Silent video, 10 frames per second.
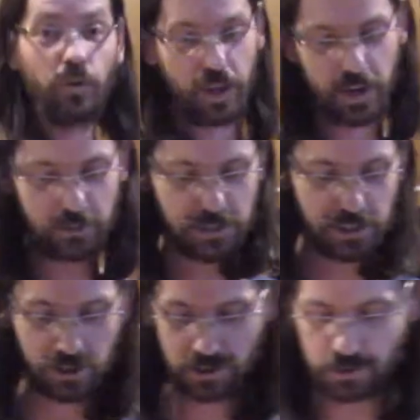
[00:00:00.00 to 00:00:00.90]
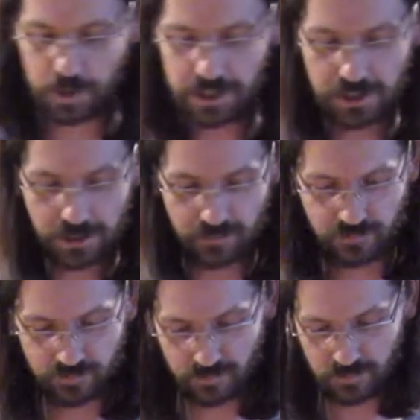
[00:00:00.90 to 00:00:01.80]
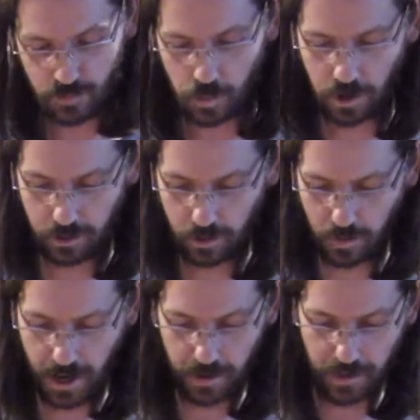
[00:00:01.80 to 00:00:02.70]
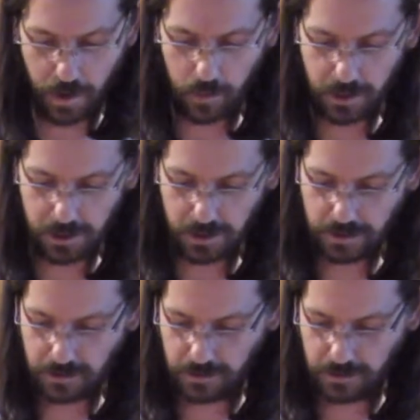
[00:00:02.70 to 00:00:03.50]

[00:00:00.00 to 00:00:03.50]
all that out and that's just a waste. And we all know that works.